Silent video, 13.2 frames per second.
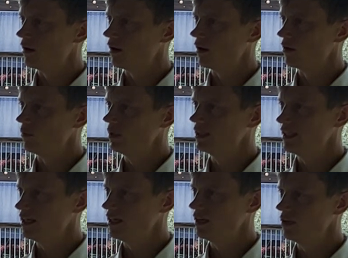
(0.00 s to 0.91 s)
Aren't we
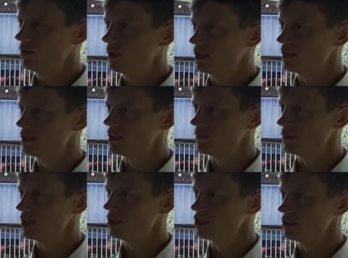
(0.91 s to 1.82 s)
leading you into
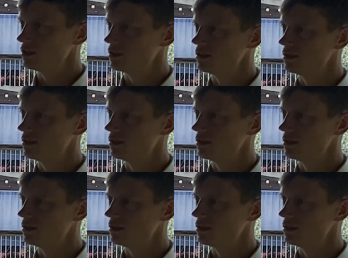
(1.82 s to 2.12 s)
temptation?